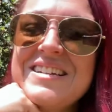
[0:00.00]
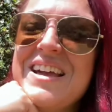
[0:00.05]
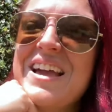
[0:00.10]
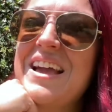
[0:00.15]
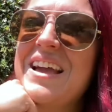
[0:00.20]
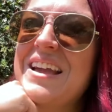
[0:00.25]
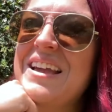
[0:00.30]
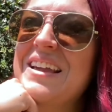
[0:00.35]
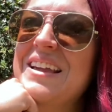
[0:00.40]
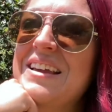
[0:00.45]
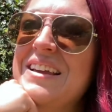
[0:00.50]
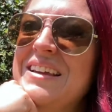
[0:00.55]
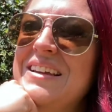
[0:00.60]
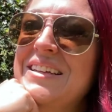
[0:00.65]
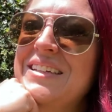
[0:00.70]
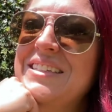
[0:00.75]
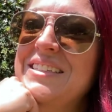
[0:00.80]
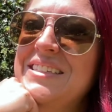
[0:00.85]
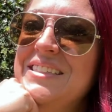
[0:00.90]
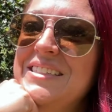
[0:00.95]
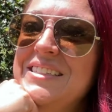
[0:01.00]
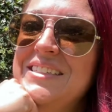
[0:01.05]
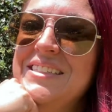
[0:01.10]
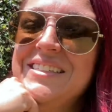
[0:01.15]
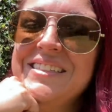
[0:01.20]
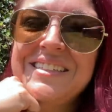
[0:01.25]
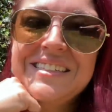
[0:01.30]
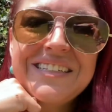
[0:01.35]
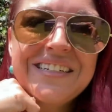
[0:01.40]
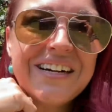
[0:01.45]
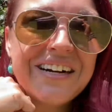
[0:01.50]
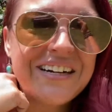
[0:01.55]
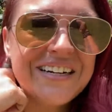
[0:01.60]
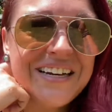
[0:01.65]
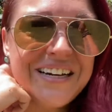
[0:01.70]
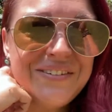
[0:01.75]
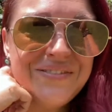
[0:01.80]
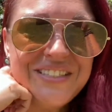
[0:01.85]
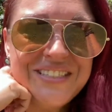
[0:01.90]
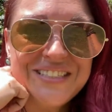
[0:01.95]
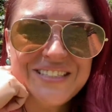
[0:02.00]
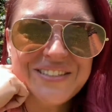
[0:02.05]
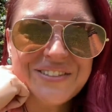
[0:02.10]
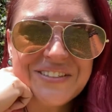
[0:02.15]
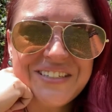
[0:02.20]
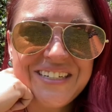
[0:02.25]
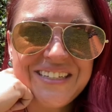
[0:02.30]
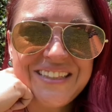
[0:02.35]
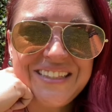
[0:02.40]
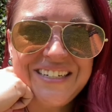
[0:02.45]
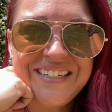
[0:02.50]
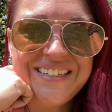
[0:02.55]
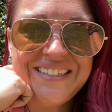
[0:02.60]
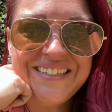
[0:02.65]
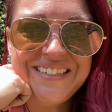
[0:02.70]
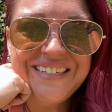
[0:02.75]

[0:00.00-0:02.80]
And her name is Dorothy.